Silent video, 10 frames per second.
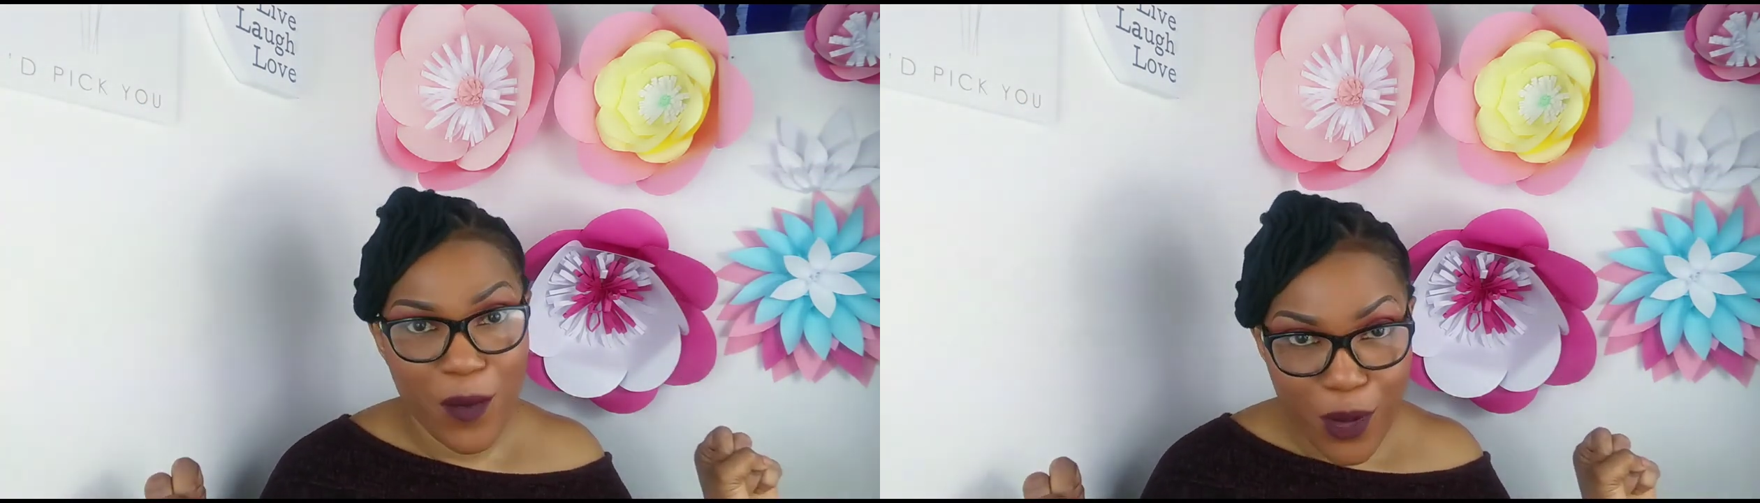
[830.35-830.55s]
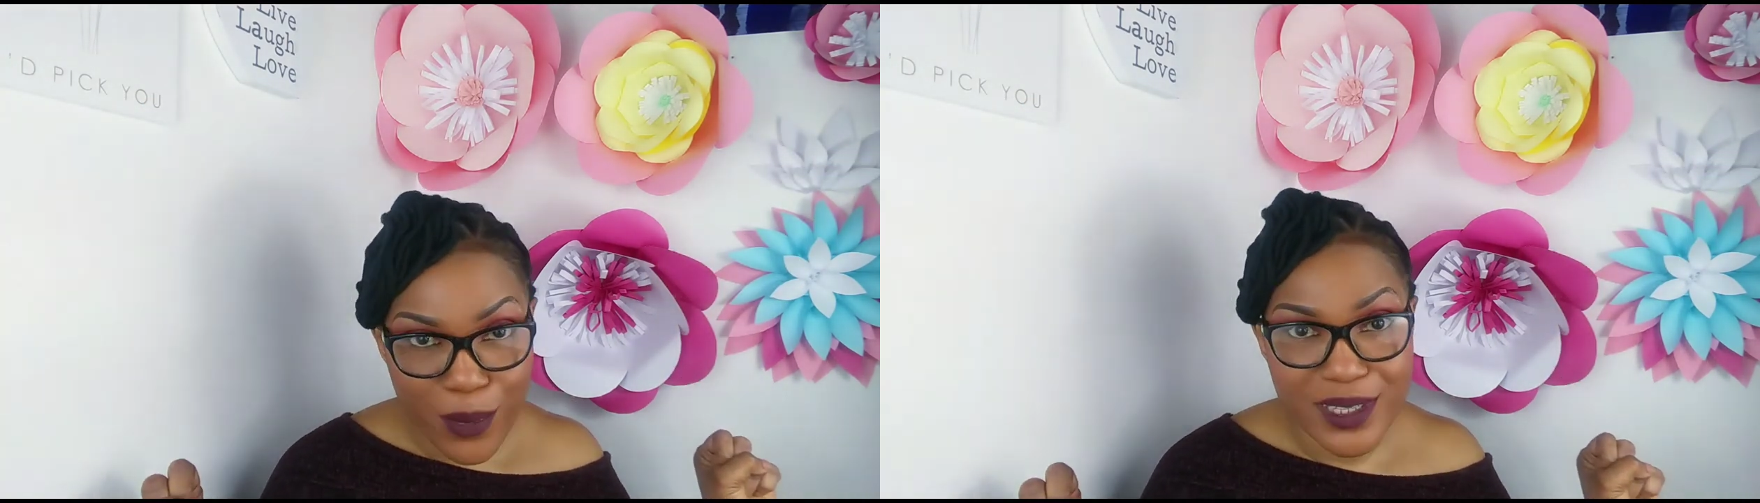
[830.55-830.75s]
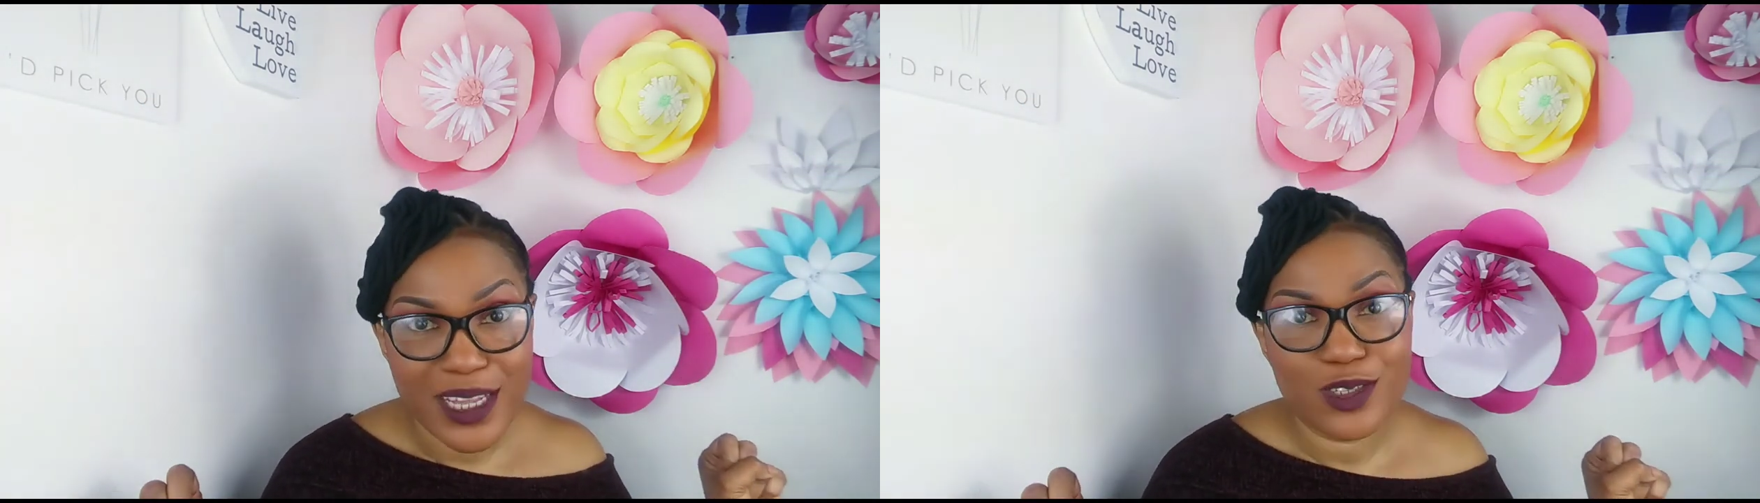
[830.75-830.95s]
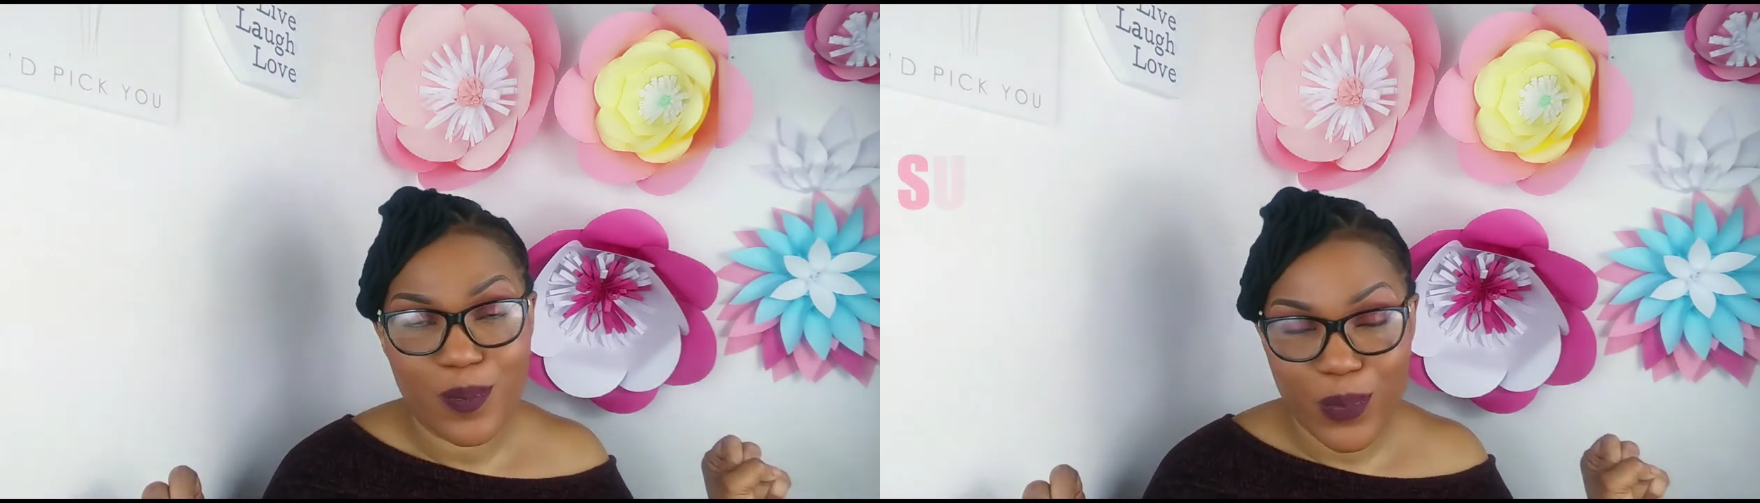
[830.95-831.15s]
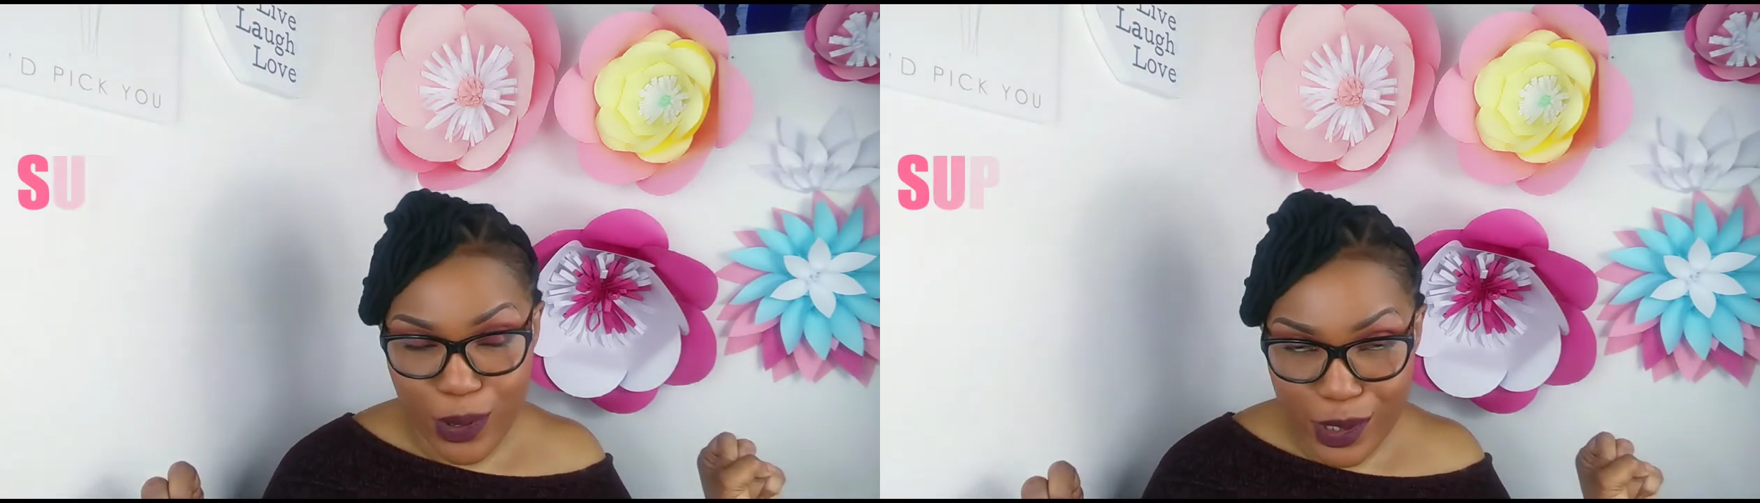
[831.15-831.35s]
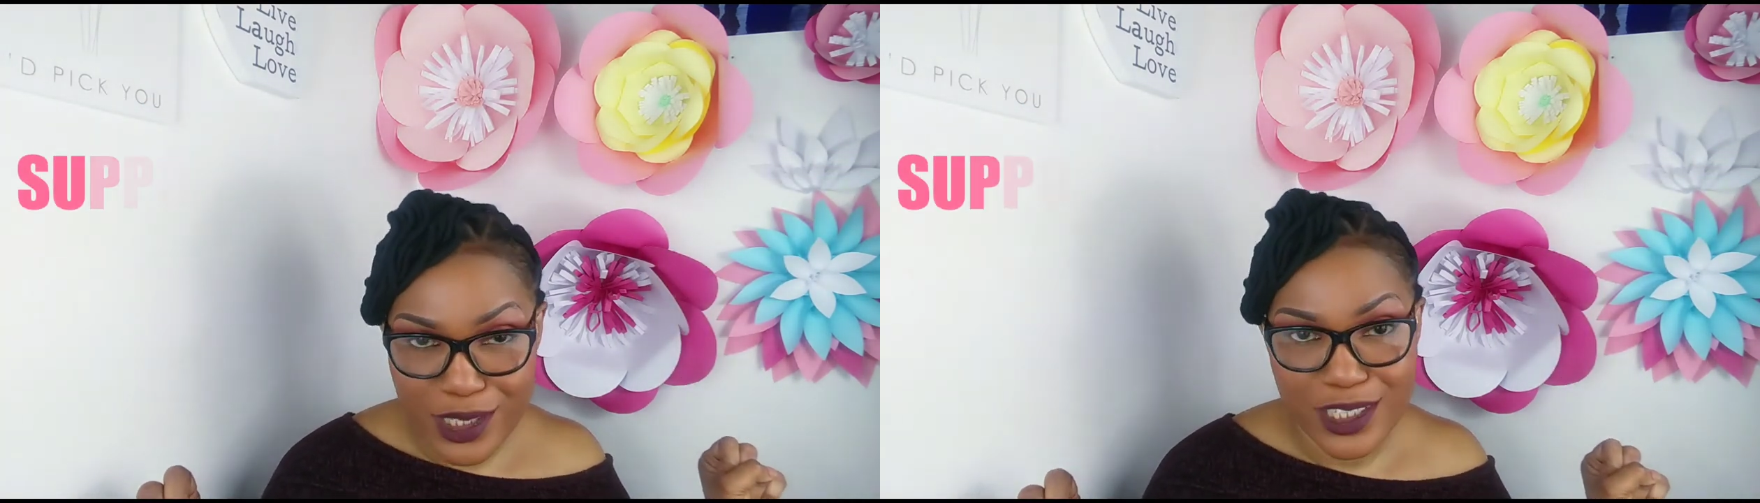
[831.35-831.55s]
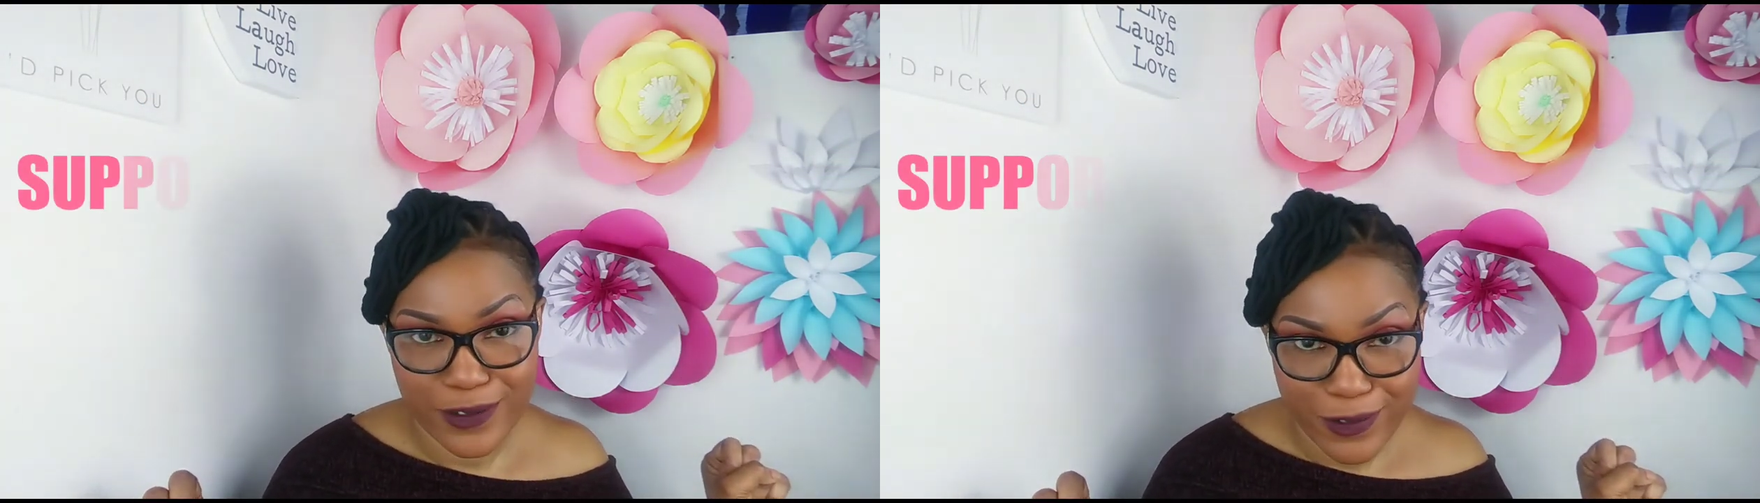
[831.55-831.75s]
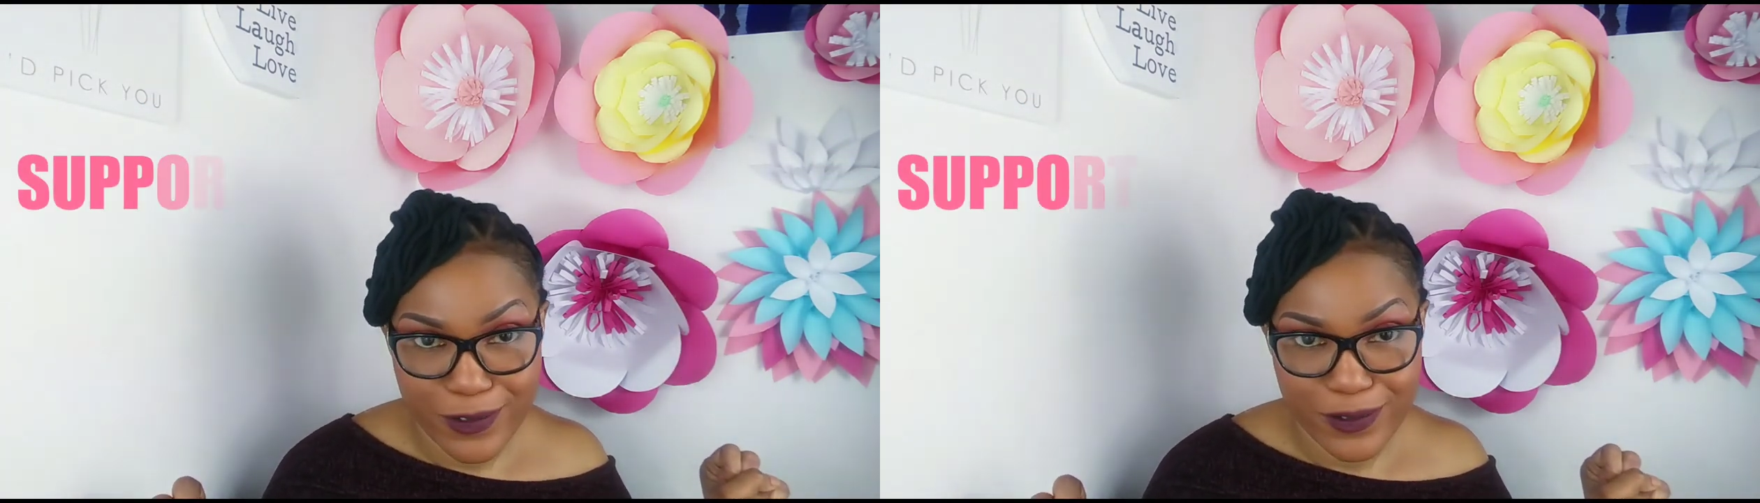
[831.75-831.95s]
moms are
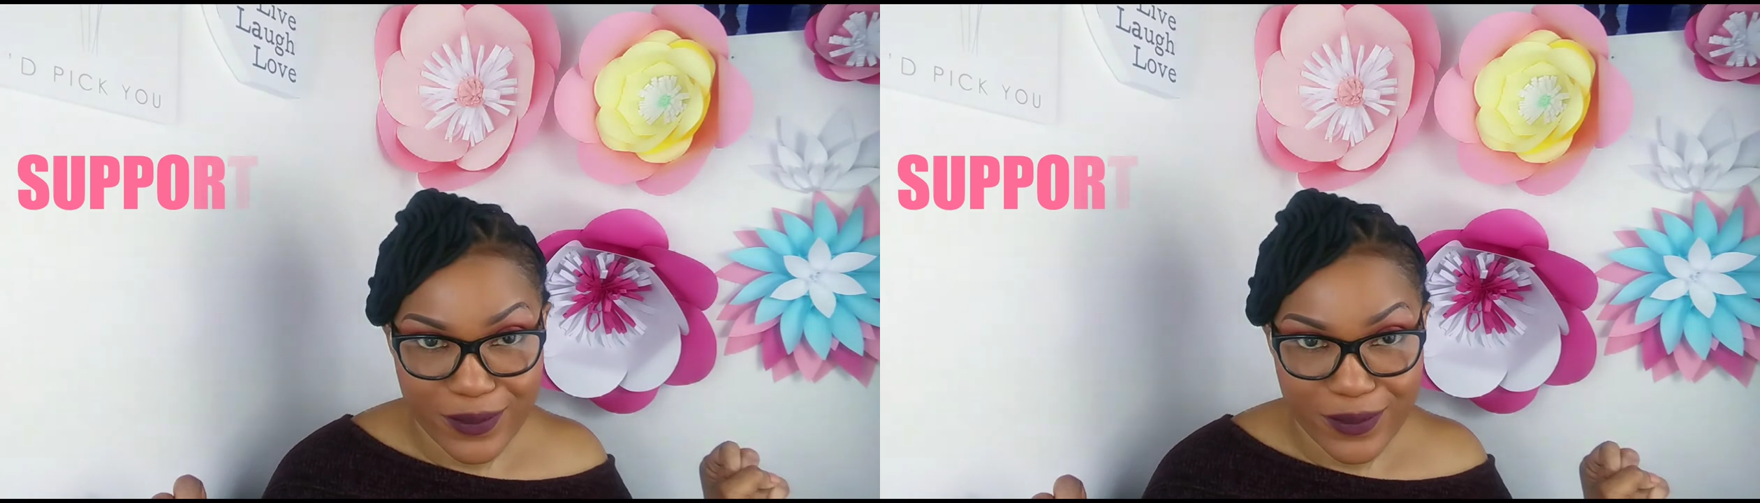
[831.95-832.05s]
supportive.